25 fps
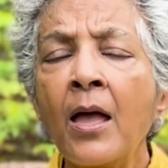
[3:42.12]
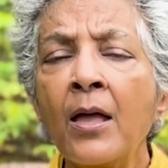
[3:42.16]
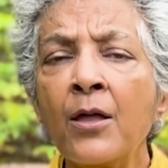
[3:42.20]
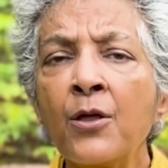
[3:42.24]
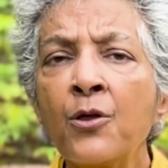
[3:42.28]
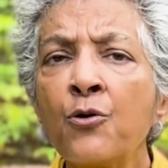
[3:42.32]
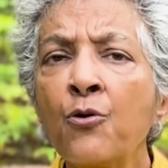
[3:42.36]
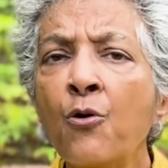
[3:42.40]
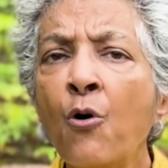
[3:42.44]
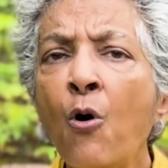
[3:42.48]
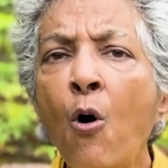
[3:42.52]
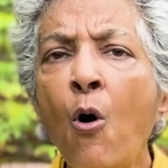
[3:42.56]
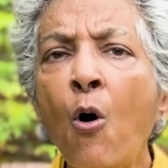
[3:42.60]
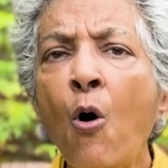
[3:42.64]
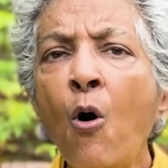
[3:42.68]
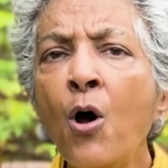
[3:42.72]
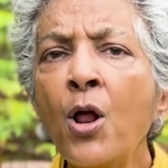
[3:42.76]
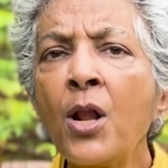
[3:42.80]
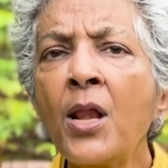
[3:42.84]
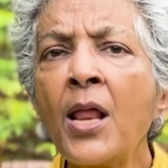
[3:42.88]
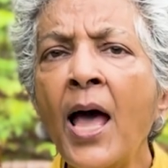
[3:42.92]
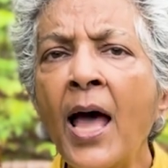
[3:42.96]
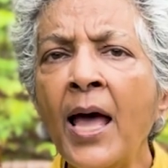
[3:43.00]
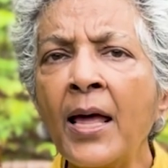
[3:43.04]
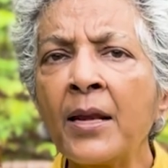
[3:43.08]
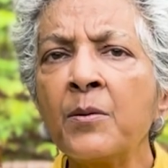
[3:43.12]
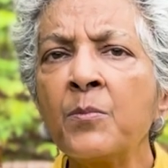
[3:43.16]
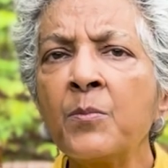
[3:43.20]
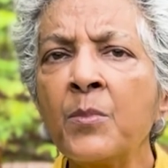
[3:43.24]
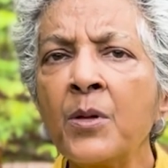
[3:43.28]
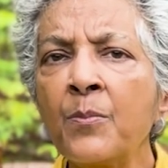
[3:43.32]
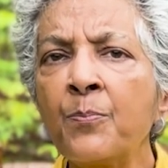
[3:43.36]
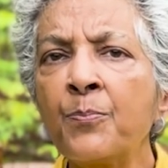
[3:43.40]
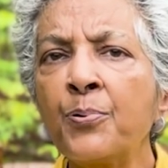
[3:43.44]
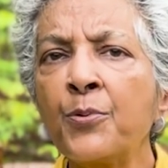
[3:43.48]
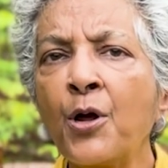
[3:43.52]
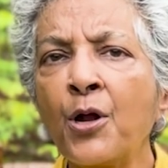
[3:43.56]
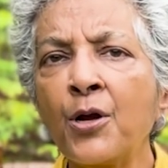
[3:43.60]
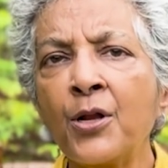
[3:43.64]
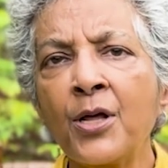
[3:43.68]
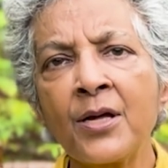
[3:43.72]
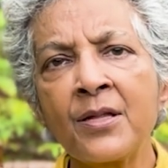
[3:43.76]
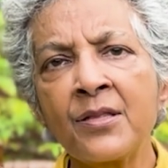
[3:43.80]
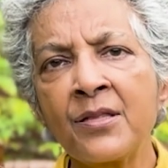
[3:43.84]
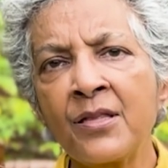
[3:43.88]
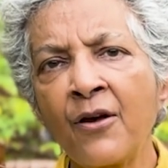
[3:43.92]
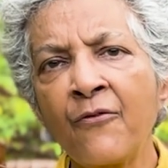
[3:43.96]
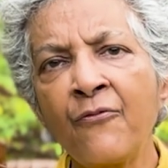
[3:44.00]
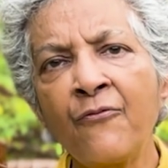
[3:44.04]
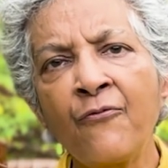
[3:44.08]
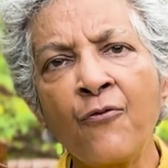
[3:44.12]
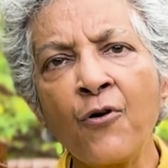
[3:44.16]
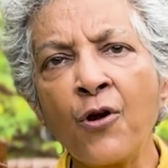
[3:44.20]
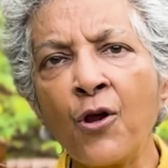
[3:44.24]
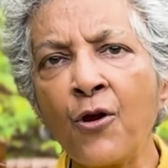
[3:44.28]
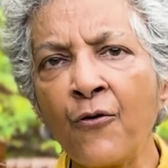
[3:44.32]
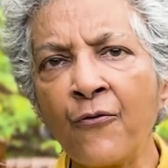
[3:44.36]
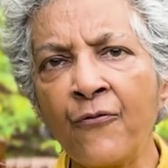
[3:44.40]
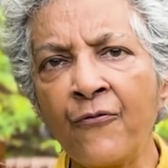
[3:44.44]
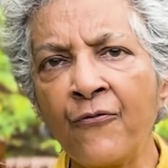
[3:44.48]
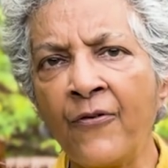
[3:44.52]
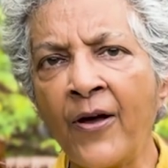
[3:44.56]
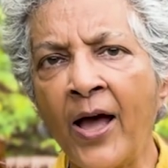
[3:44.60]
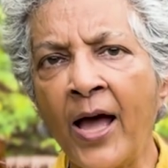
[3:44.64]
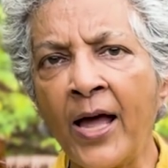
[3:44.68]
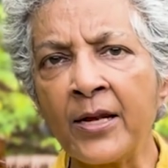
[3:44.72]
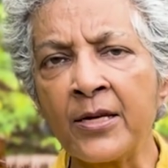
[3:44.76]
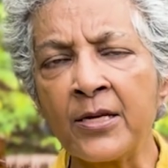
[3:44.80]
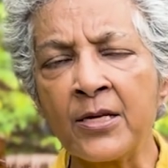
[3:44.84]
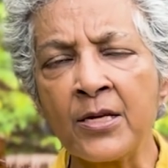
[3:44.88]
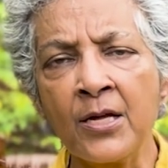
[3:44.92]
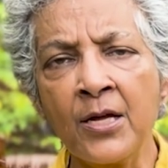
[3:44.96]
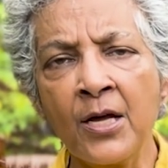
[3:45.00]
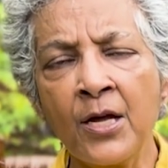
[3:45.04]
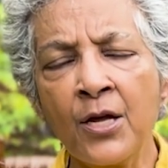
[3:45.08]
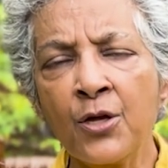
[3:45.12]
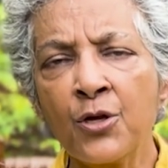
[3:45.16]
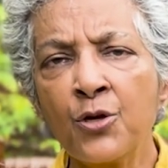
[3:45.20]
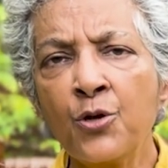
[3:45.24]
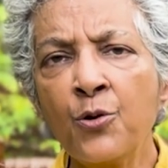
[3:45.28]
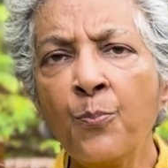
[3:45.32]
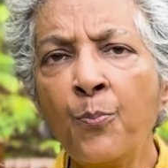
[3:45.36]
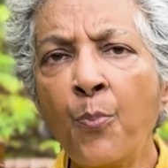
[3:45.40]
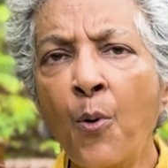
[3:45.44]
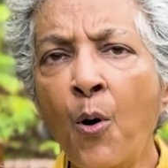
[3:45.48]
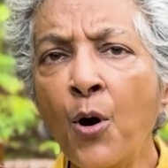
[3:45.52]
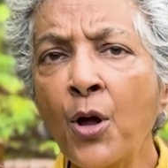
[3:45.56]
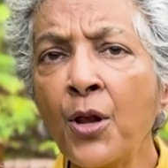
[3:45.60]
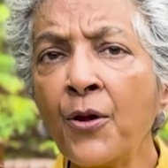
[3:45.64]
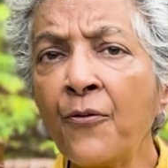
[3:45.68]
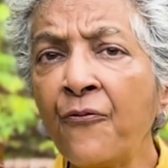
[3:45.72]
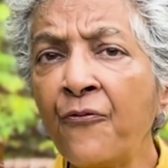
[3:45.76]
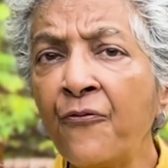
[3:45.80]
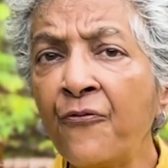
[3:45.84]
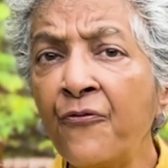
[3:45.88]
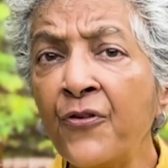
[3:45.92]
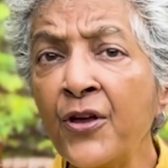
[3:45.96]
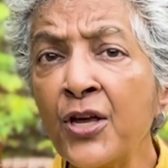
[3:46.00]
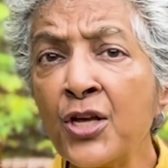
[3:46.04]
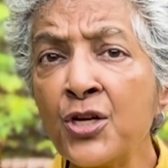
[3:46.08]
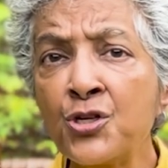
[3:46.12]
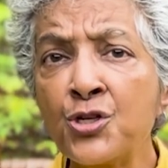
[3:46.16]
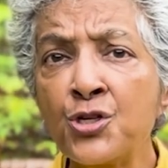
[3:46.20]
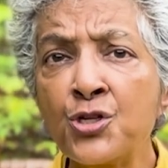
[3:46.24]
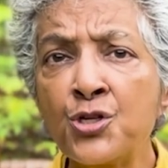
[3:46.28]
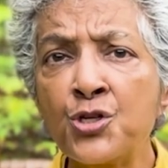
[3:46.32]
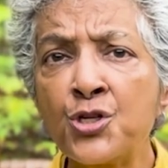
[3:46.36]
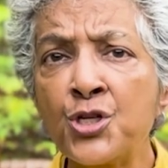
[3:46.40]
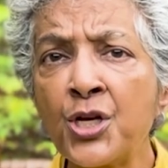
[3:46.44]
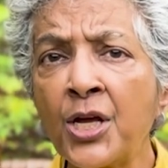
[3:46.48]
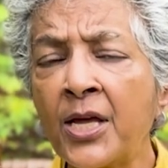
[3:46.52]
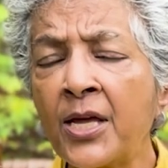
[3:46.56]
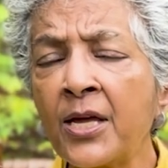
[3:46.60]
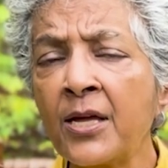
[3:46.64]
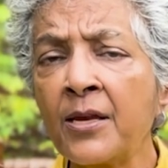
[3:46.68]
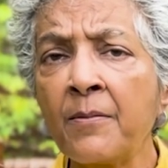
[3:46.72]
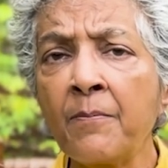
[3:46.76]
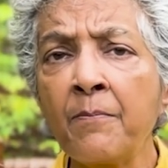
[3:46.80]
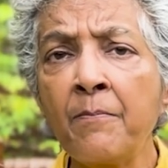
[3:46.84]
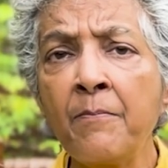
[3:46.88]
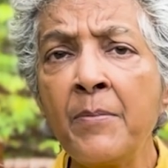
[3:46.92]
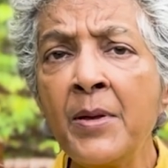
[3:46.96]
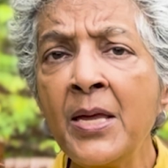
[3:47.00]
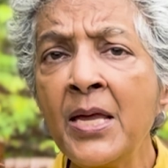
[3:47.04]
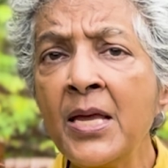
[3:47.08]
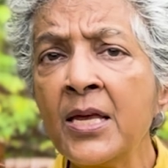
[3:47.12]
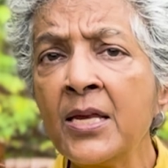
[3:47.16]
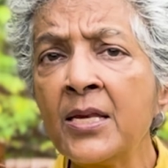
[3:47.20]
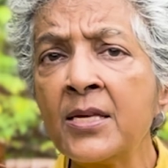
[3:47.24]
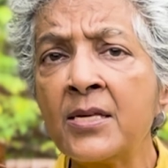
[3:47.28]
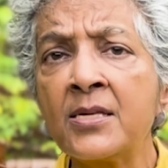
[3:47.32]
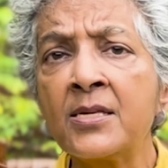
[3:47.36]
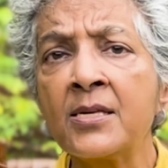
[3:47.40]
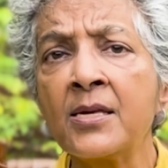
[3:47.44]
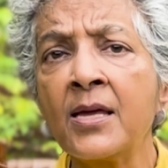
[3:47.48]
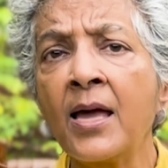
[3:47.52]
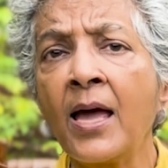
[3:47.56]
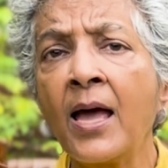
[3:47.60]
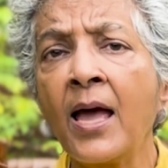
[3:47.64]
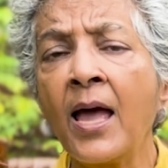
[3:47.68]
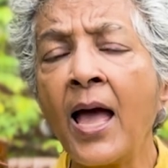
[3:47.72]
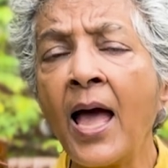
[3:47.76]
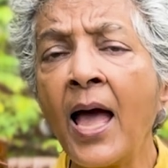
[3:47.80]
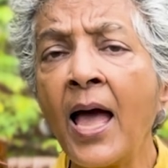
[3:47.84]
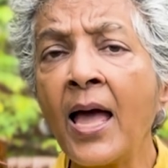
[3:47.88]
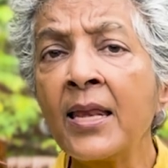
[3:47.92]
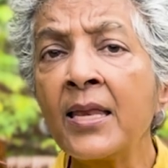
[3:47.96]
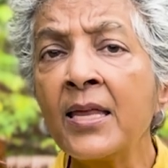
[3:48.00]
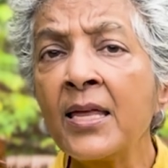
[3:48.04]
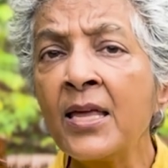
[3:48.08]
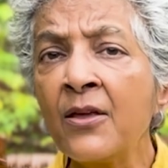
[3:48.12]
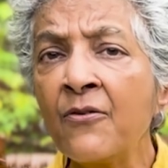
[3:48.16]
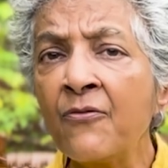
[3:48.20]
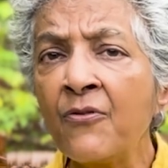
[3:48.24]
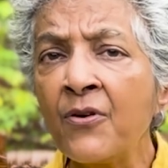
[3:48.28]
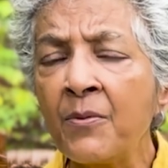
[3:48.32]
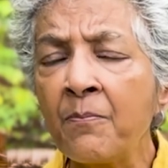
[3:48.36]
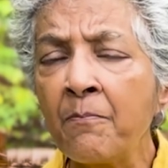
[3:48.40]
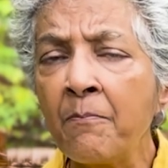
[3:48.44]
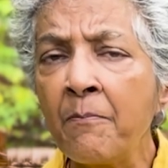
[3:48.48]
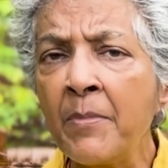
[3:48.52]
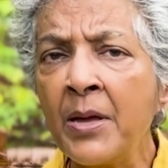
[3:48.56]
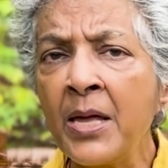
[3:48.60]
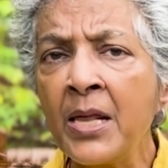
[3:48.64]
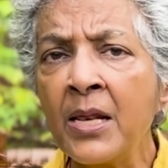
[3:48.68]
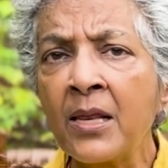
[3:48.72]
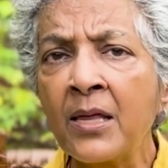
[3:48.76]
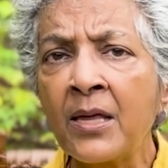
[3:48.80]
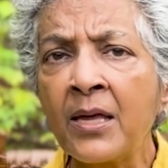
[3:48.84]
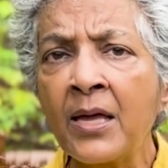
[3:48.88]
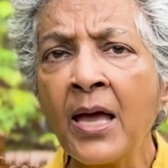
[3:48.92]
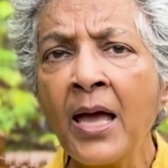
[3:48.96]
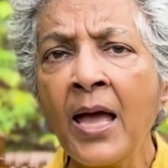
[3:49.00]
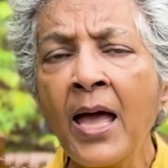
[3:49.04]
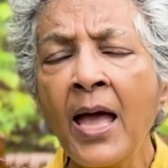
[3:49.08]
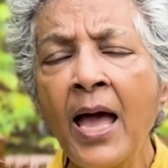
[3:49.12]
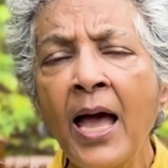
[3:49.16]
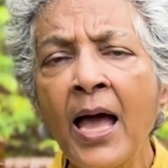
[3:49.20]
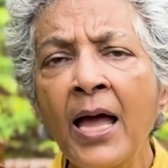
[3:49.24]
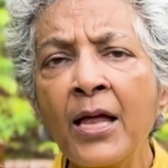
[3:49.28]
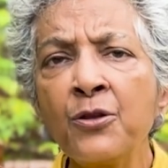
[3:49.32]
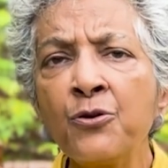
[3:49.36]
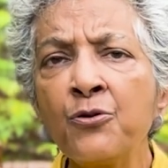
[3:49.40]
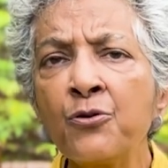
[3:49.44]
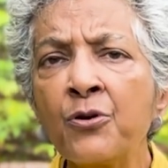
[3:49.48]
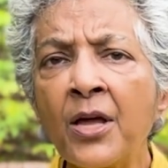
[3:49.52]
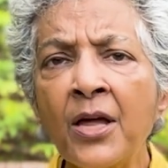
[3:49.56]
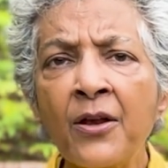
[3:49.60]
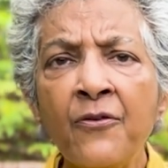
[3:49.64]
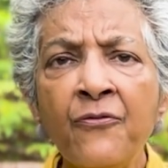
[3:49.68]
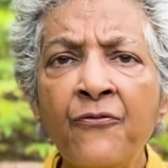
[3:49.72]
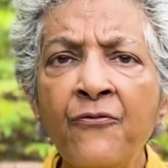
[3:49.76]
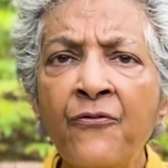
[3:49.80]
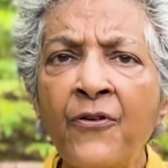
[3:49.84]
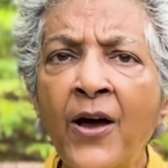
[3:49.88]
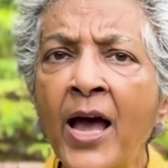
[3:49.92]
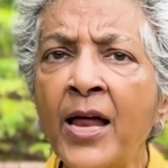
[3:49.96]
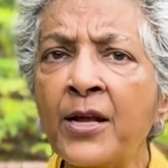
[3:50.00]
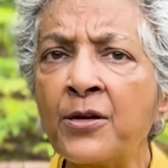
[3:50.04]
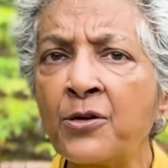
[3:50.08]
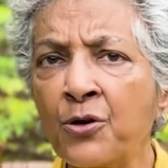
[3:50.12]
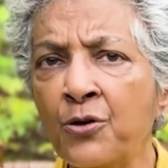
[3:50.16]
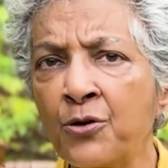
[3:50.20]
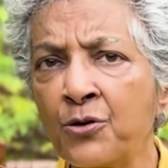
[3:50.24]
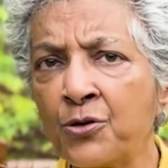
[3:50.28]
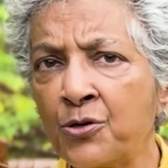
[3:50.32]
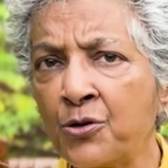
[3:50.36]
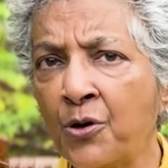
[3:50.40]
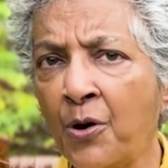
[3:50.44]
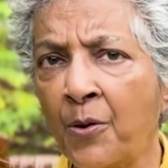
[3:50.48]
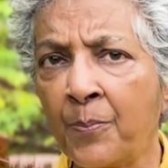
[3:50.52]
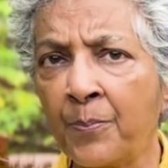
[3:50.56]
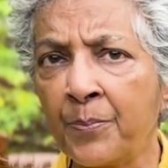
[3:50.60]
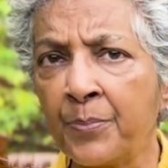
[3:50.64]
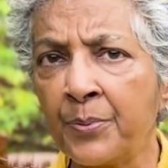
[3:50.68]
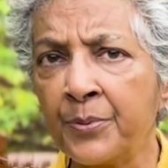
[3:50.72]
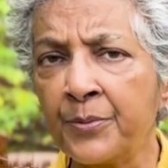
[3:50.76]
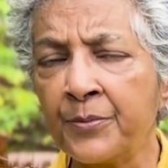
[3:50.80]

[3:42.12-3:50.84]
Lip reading: You know, all animal products are full of fat. You boil fish, chicken, meat, and even milk, and you get fat on top.